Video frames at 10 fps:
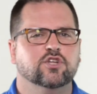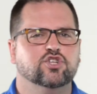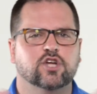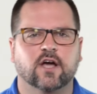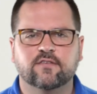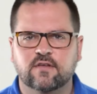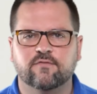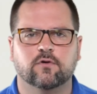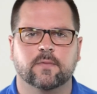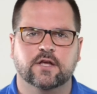just
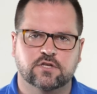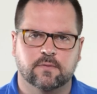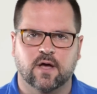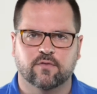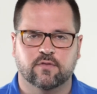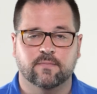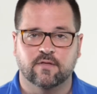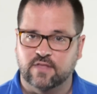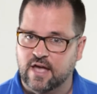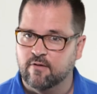information about them
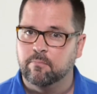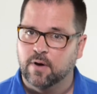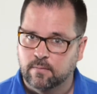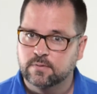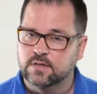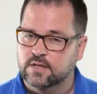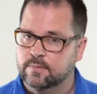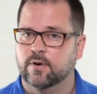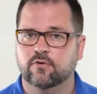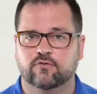that they have publicly
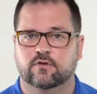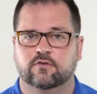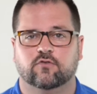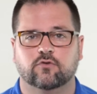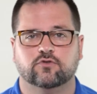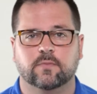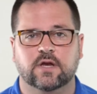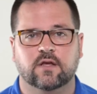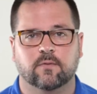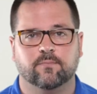posted to social media